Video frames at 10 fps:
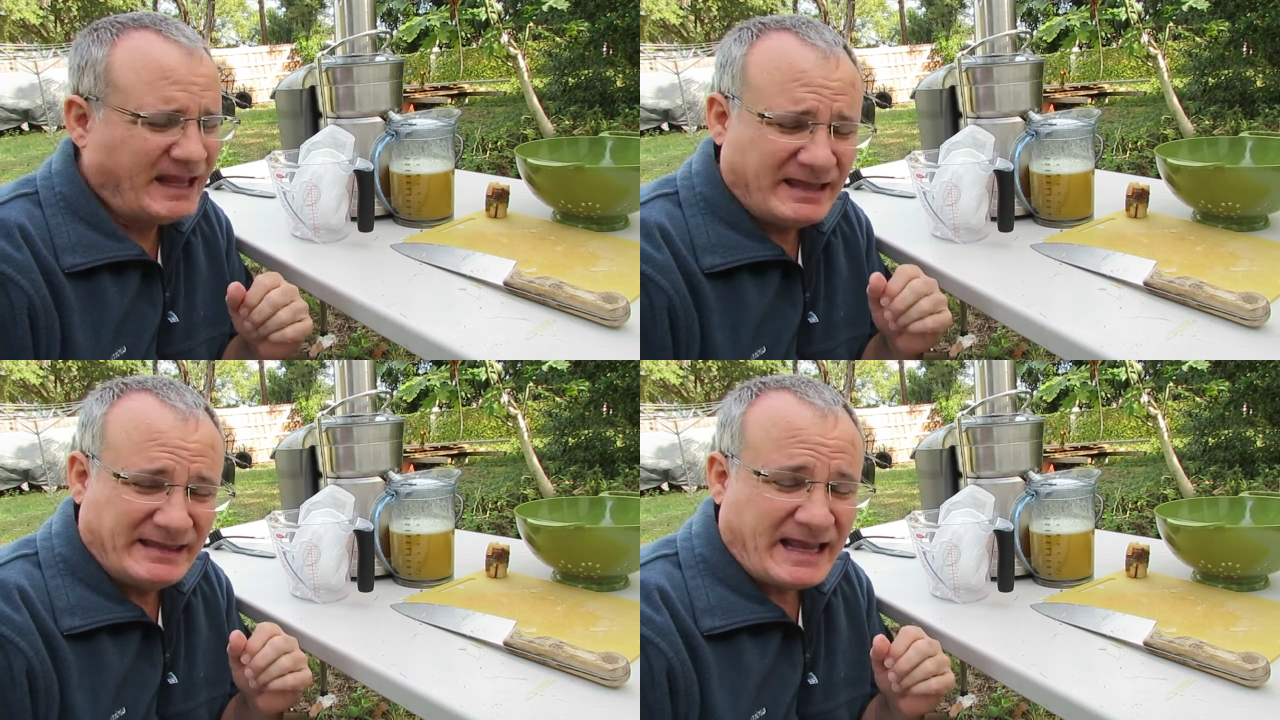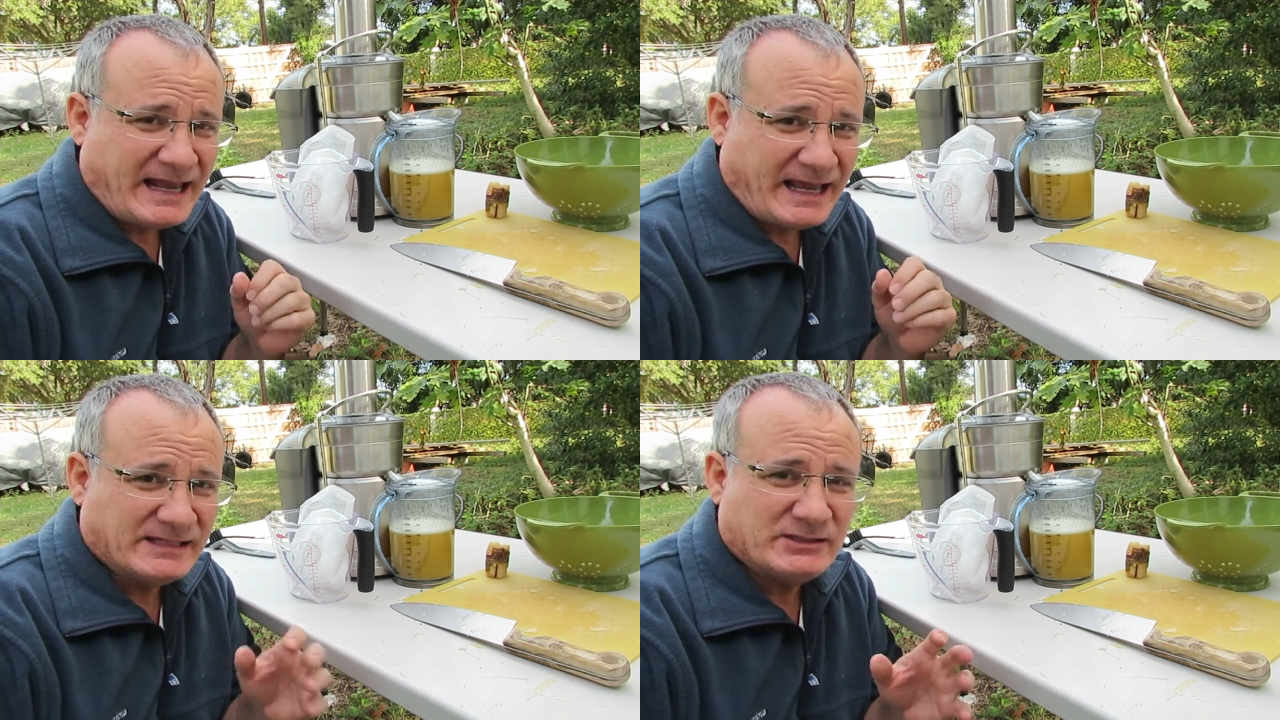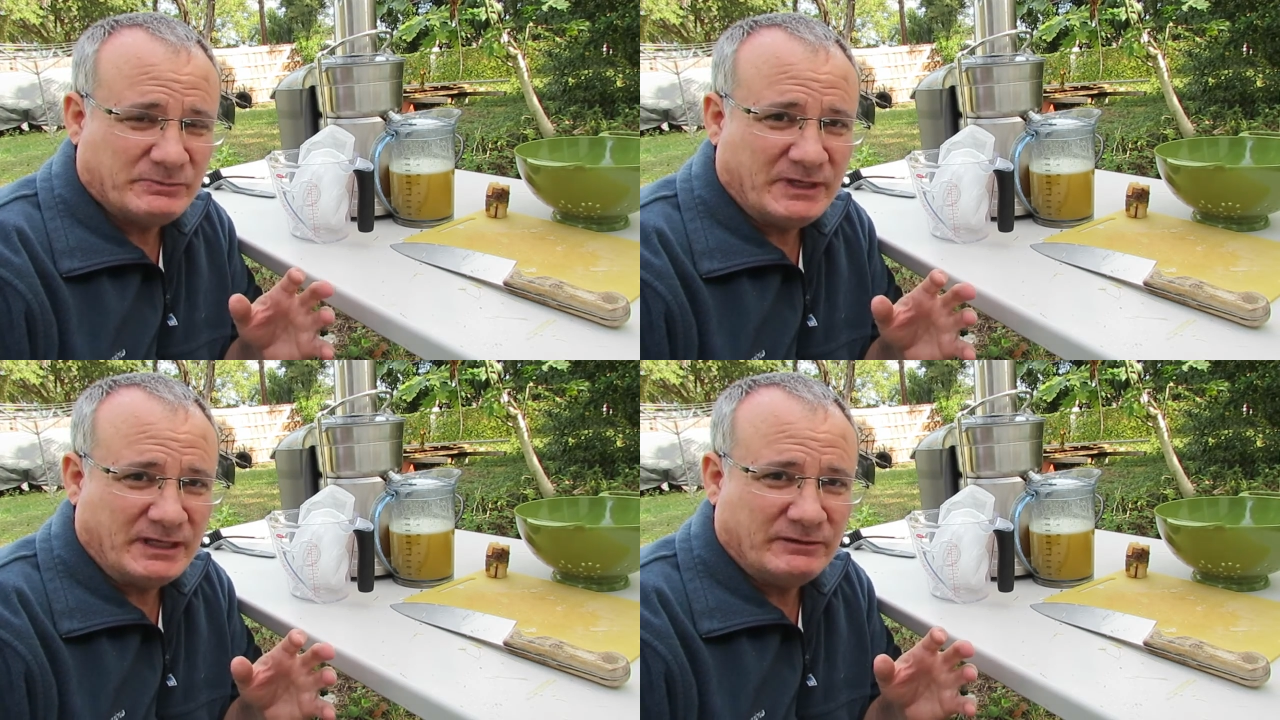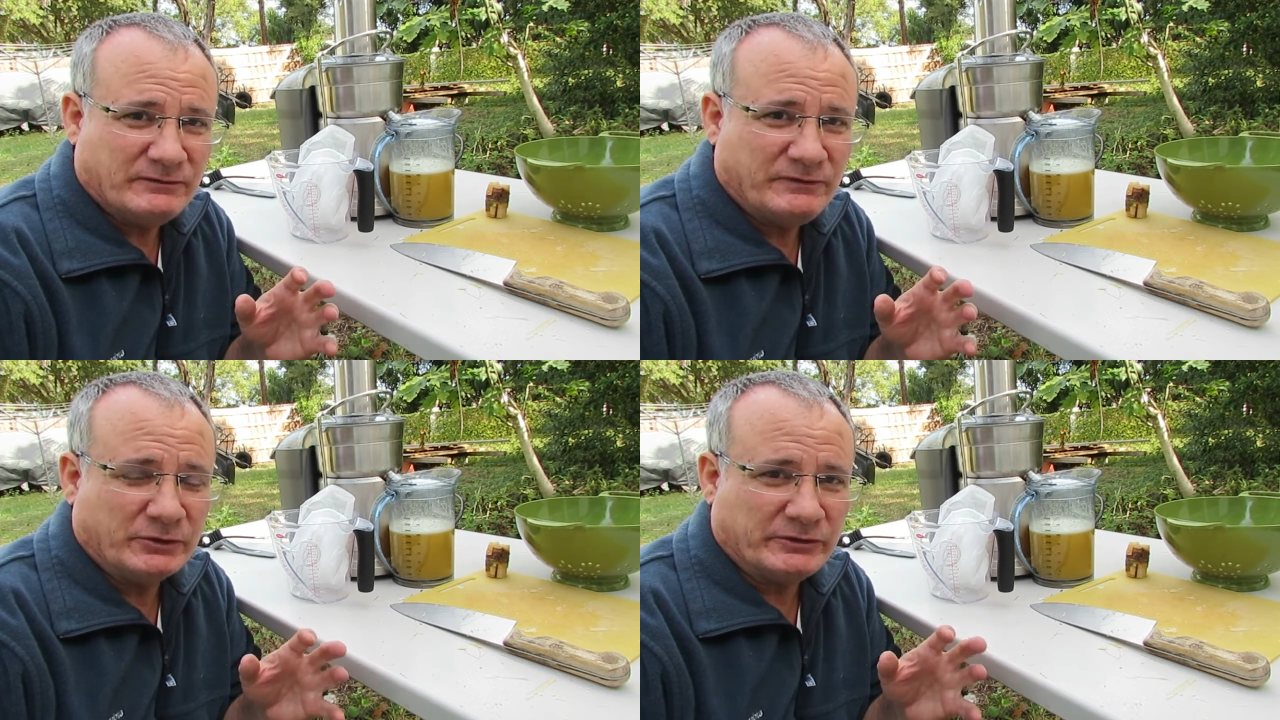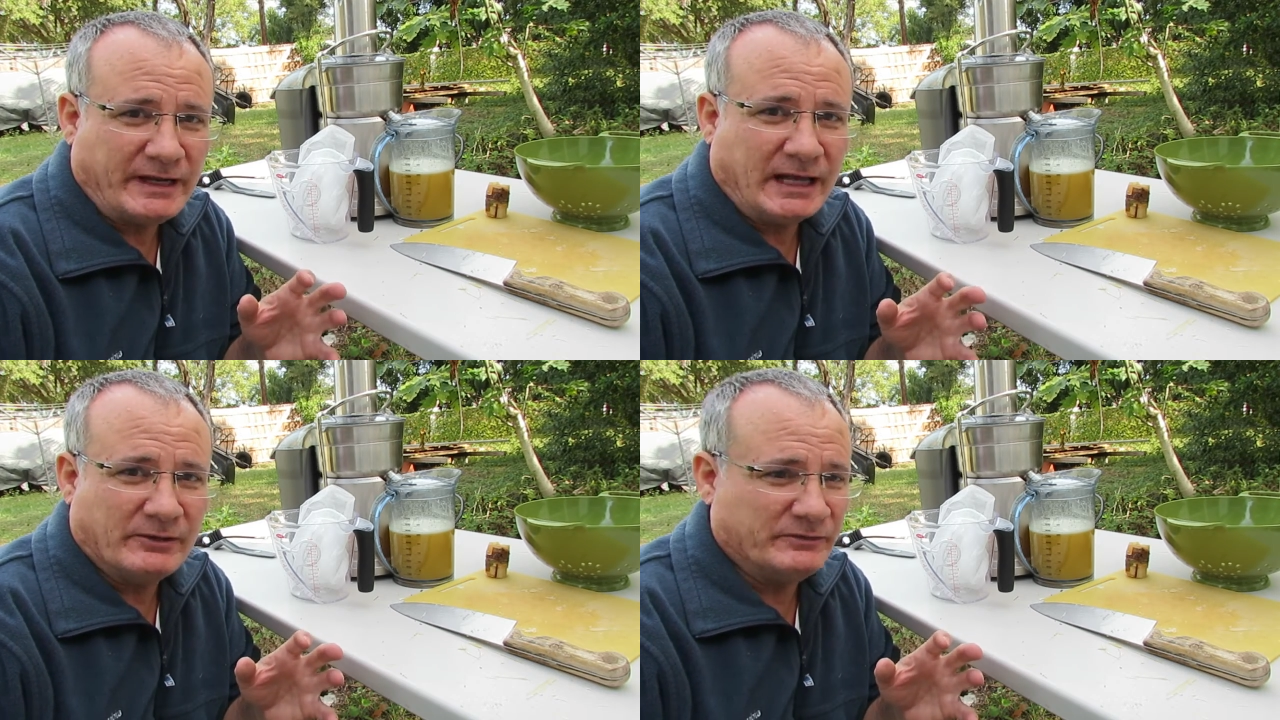and that has to be filtered
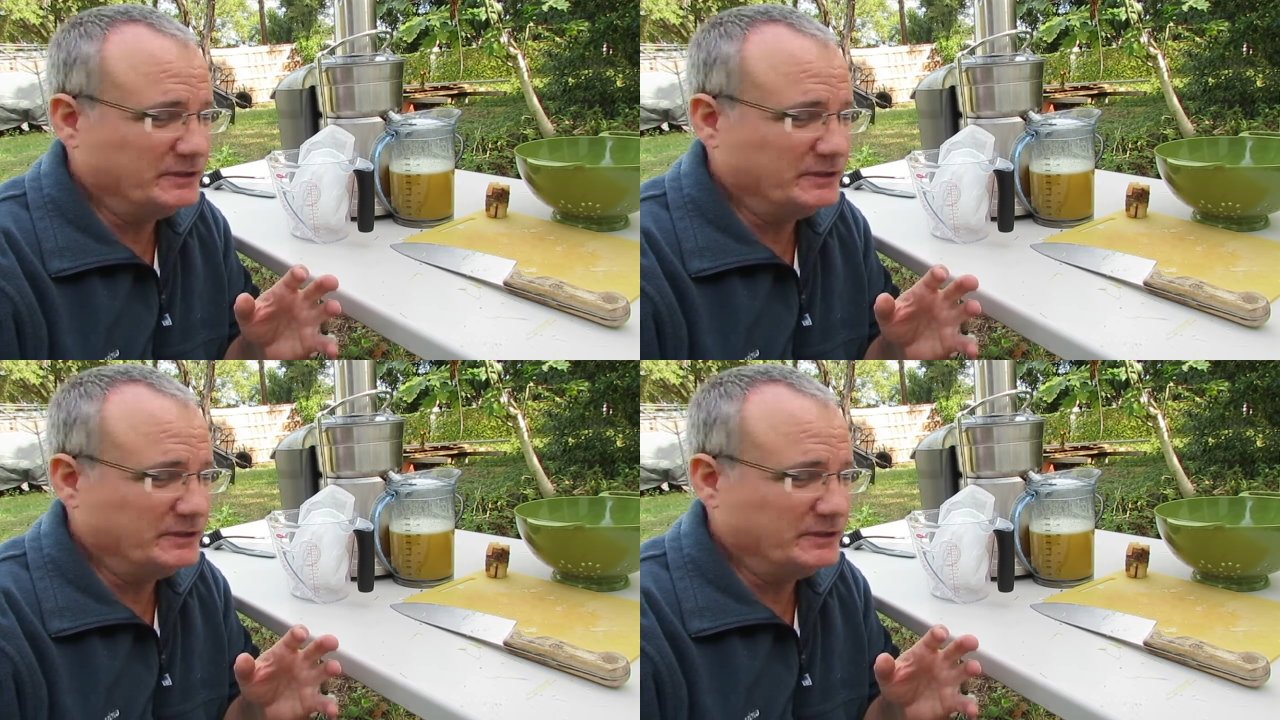out.